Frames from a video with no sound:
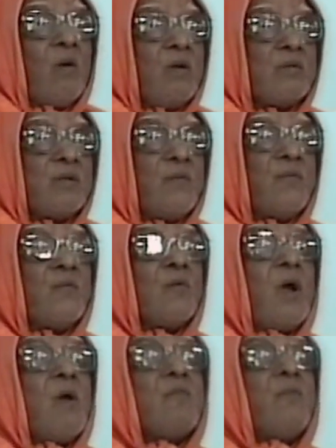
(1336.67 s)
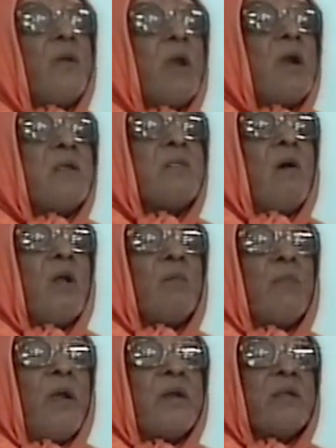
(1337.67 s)
Because if you have beheld the
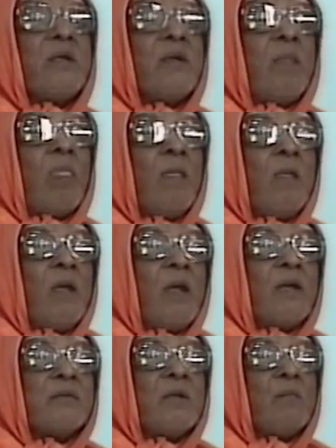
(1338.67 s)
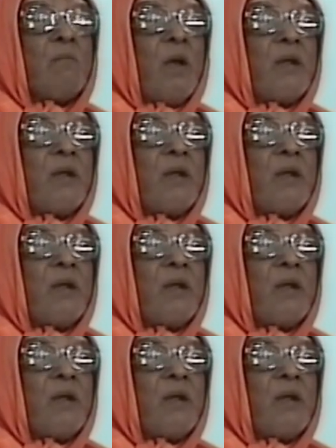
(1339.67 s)
Almighty as a